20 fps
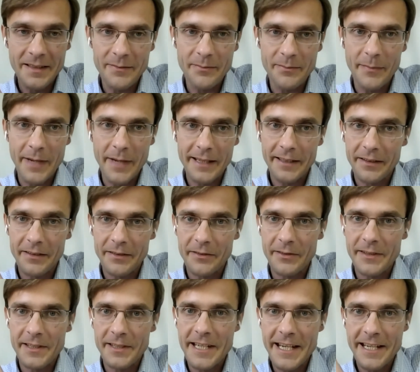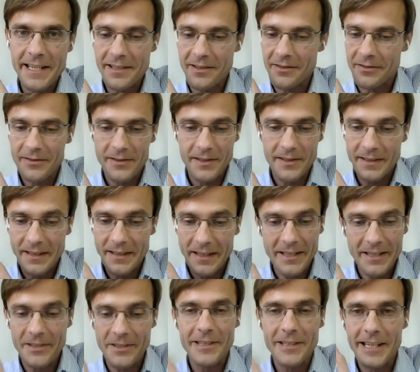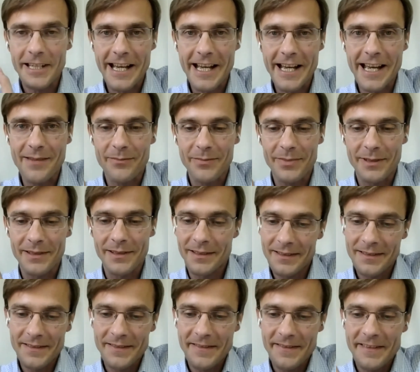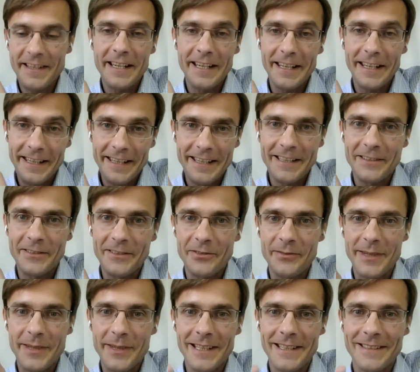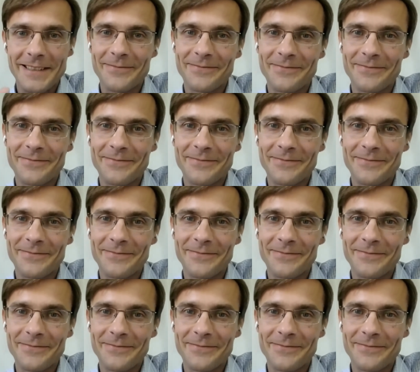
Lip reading: Micro-credentials are not a hype, they're here to remain.